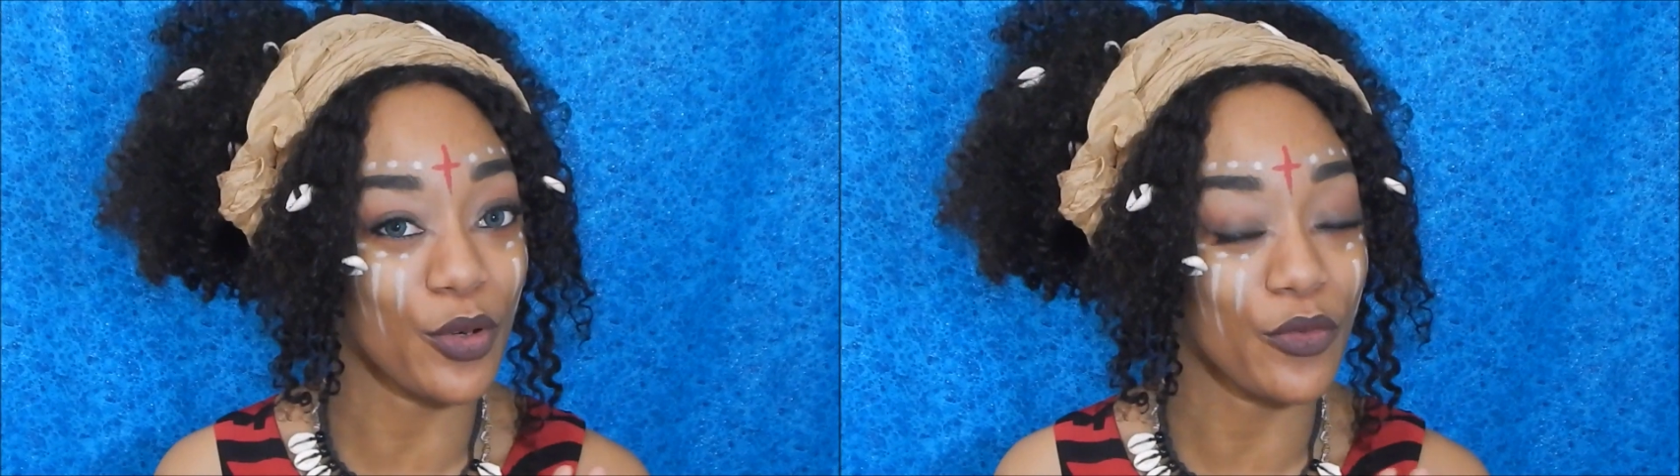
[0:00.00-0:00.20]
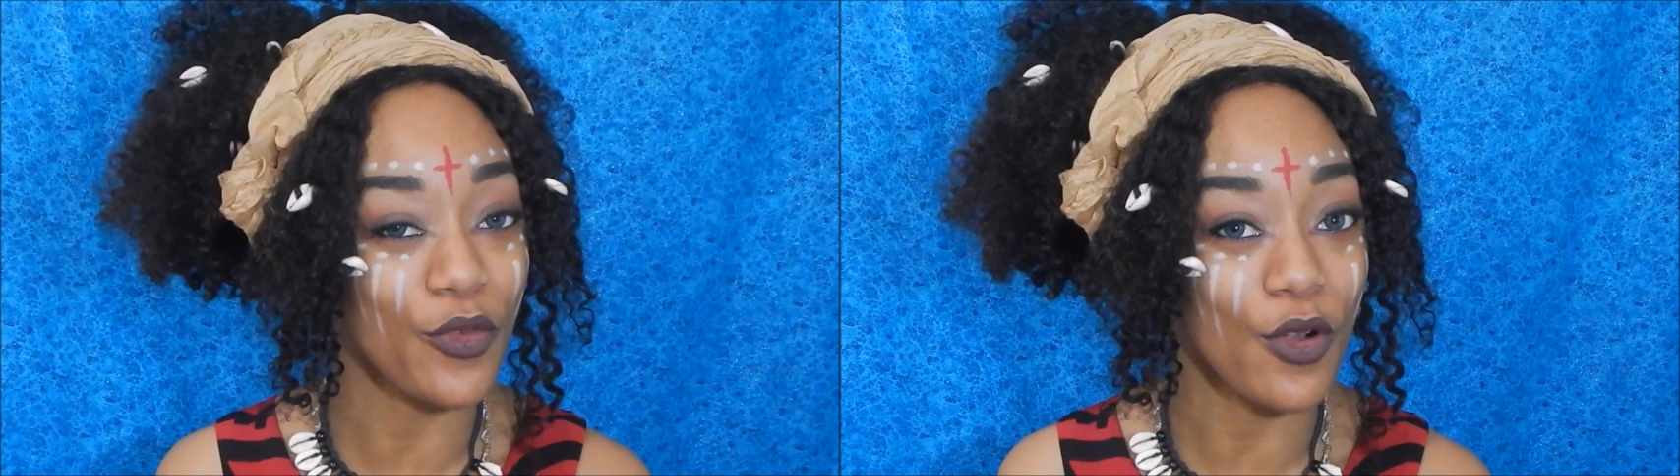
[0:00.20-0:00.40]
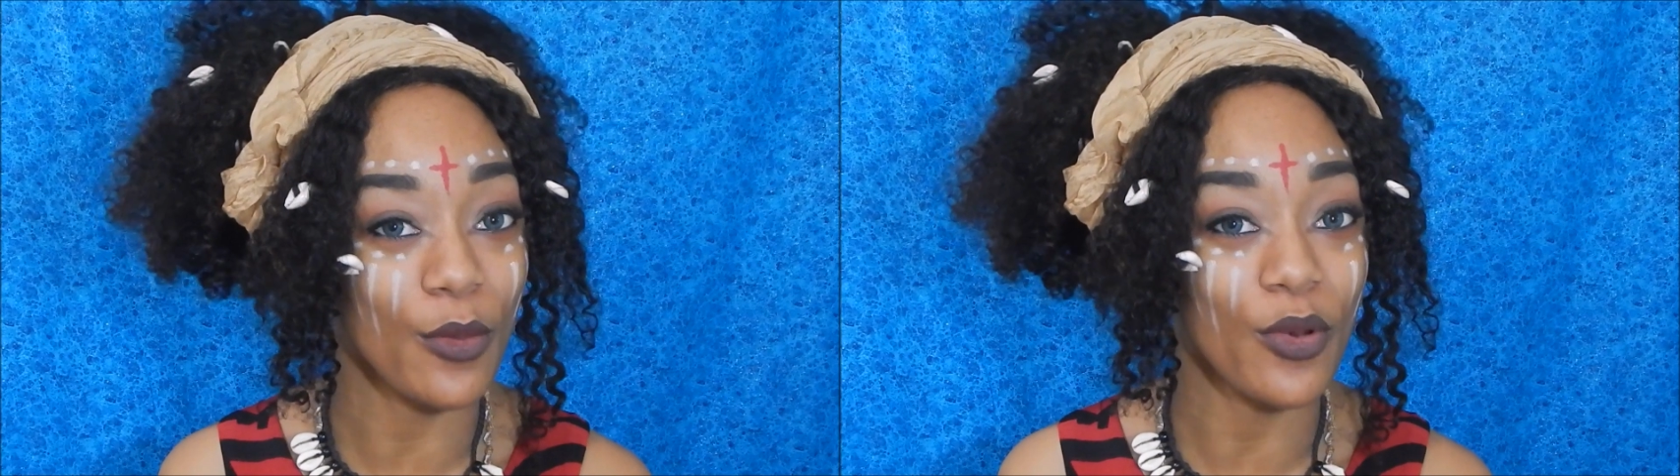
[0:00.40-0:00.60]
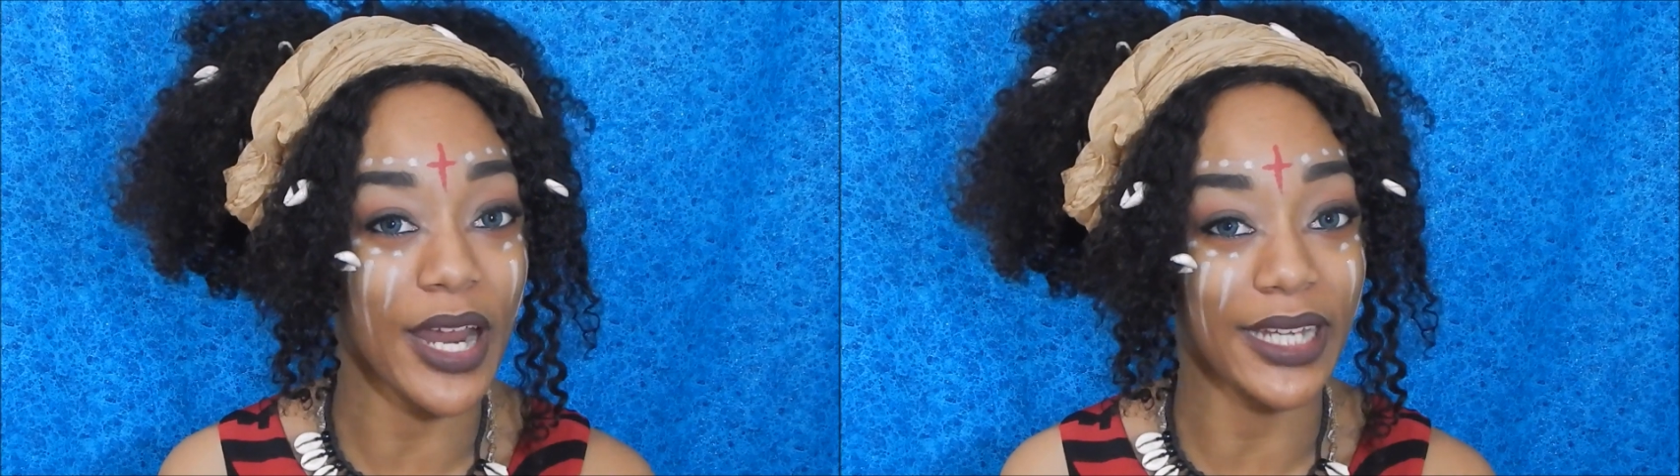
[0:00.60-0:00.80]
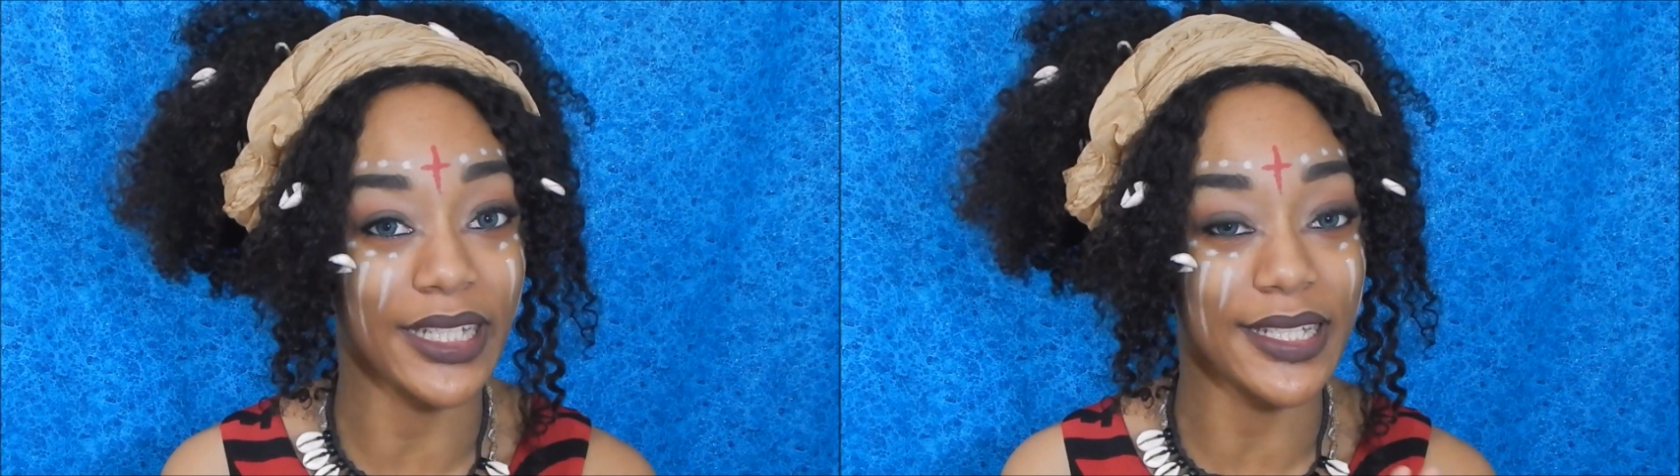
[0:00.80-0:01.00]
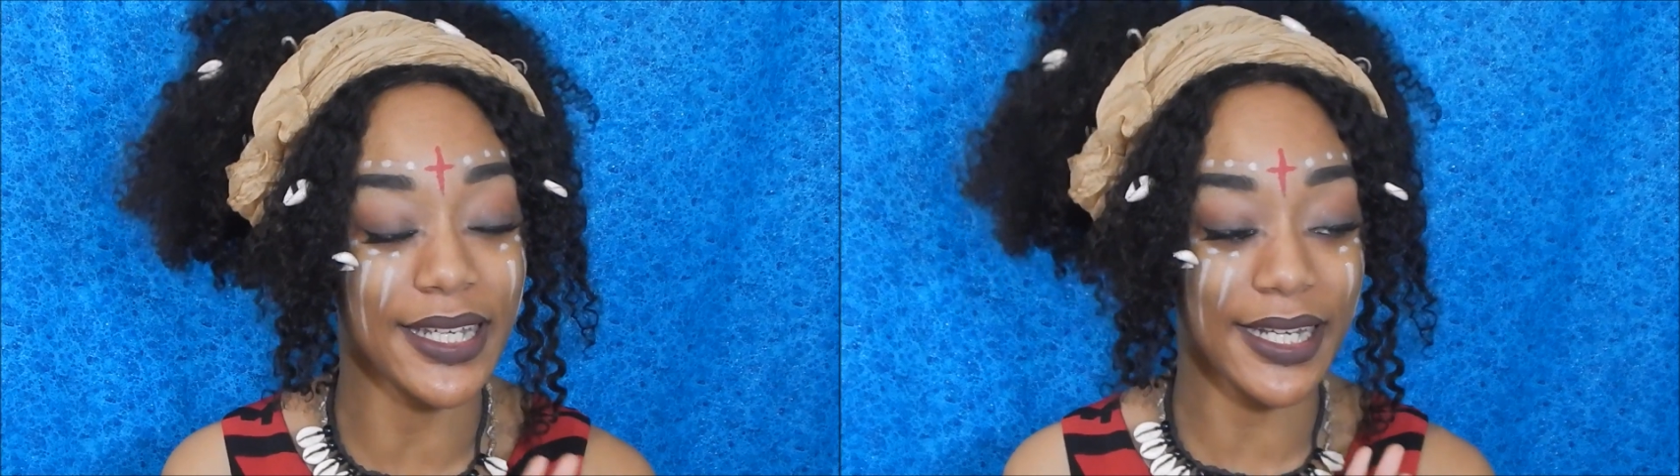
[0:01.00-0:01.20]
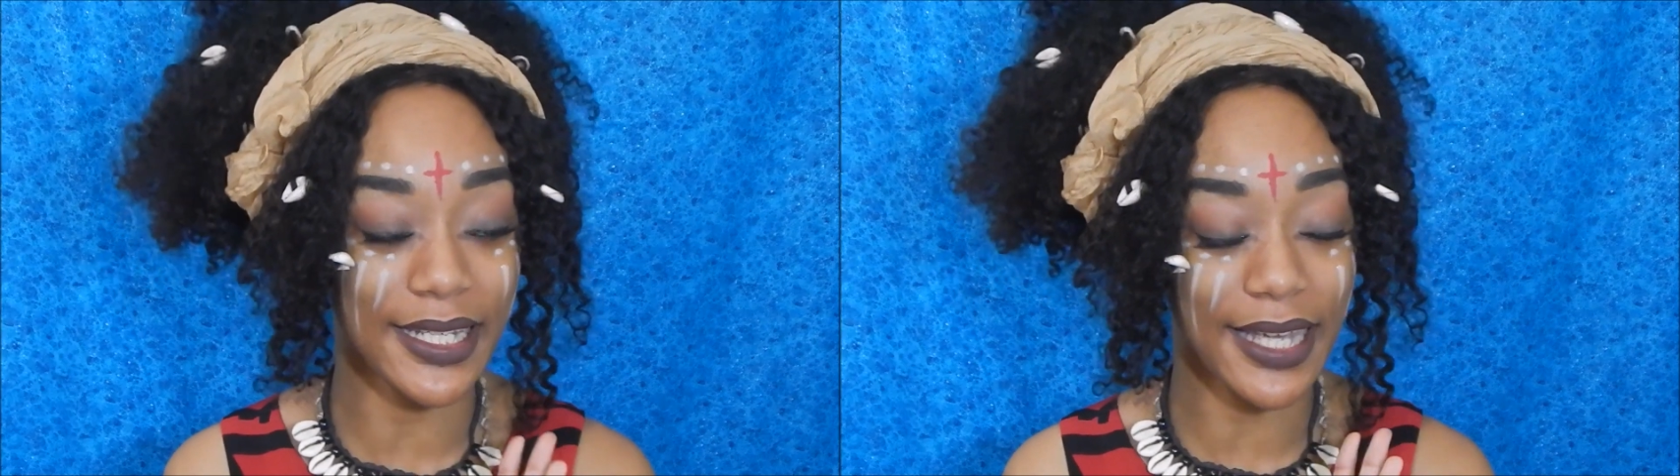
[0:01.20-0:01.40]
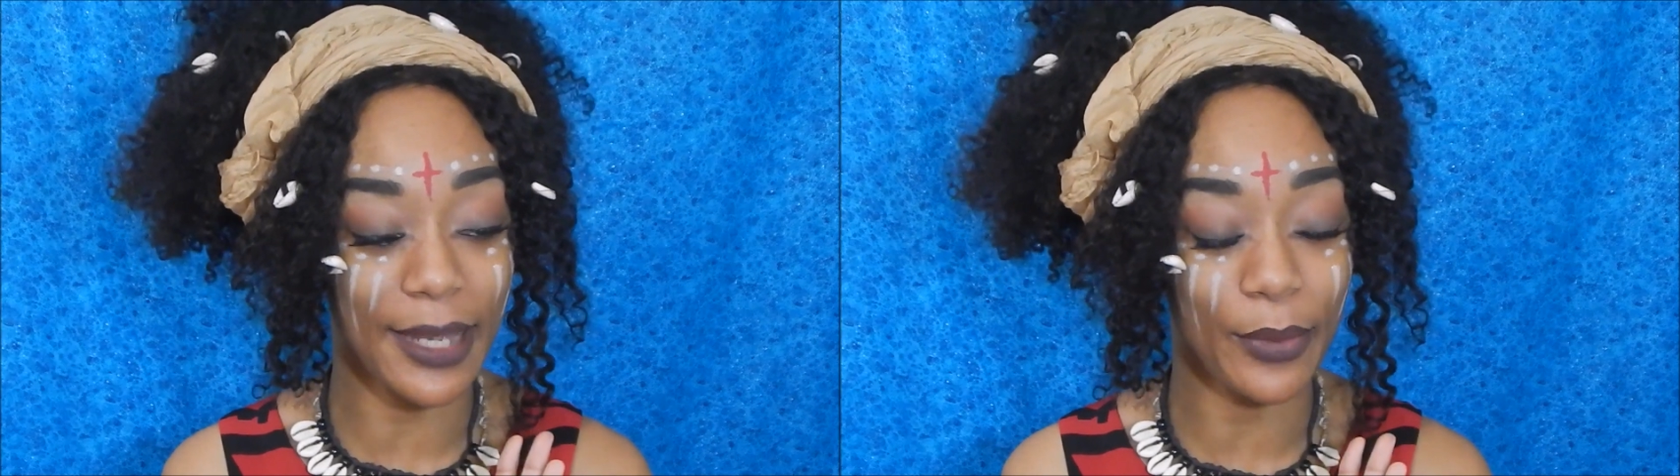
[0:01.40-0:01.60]
or form practice
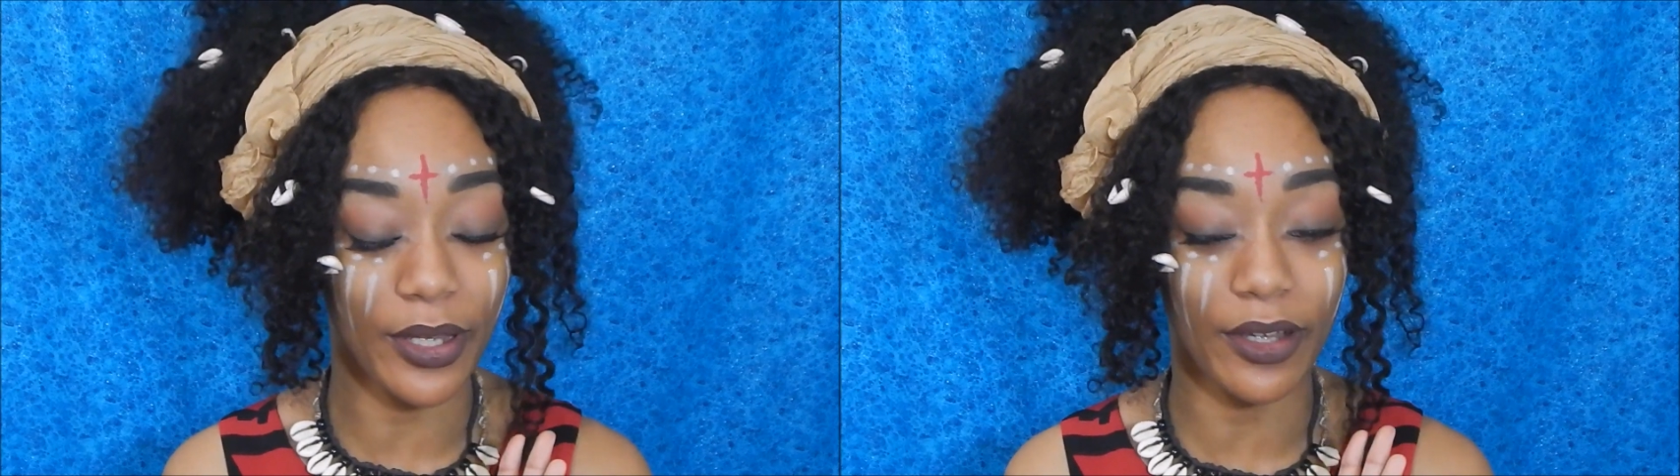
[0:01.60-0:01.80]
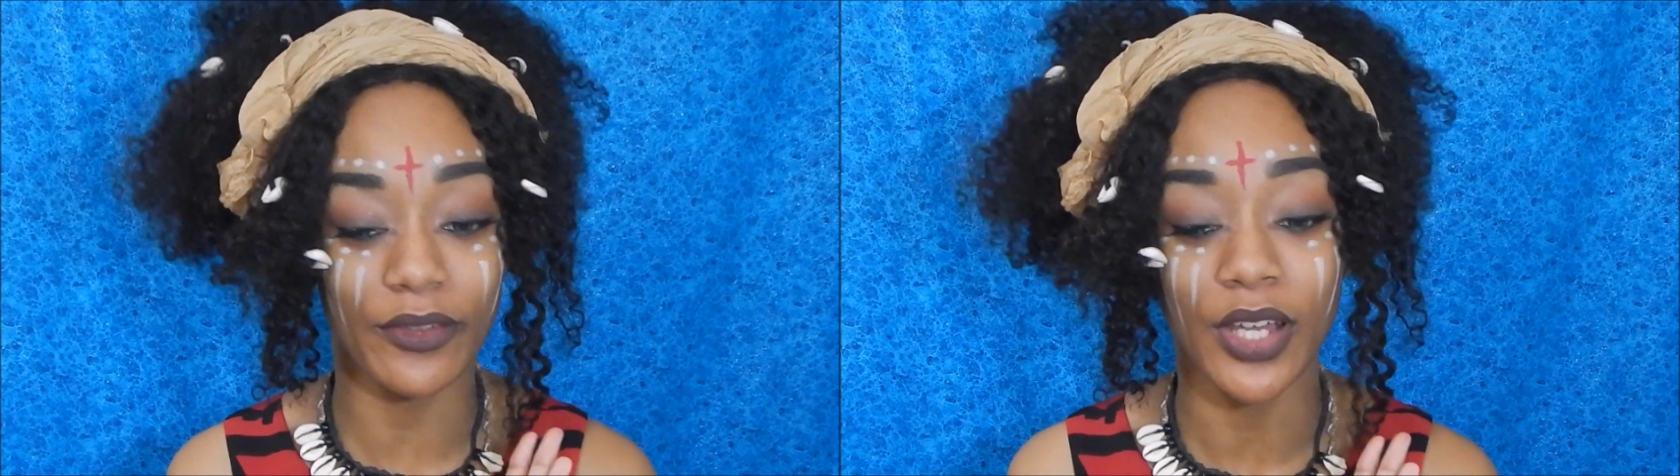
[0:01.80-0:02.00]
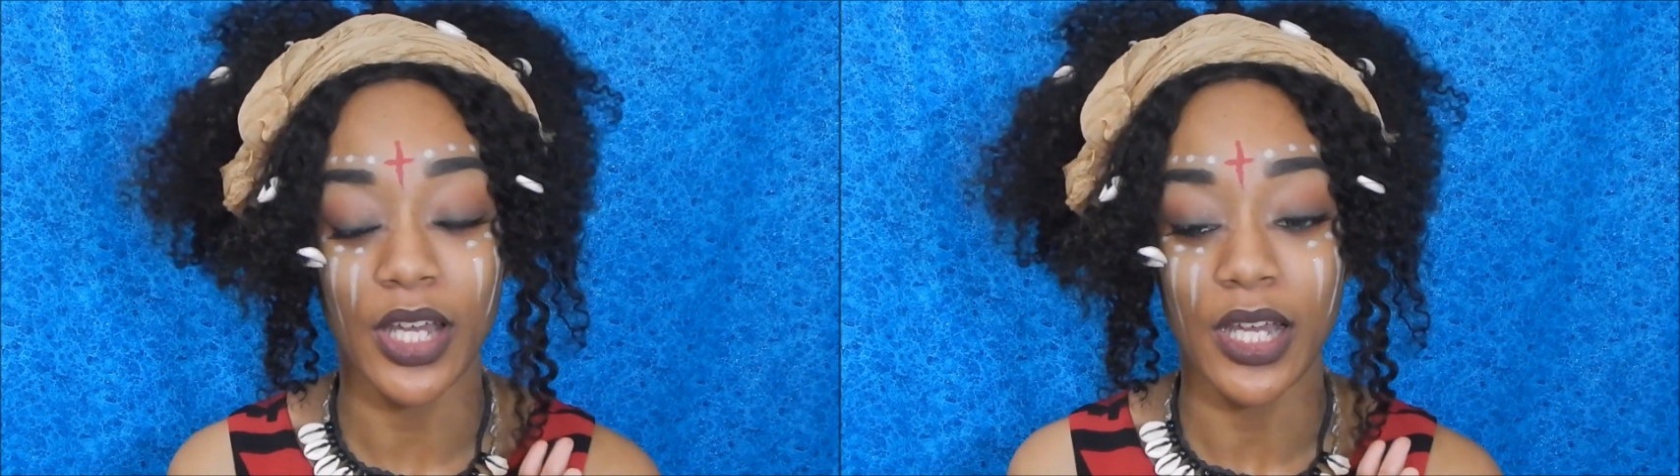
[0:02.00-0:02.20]
any type of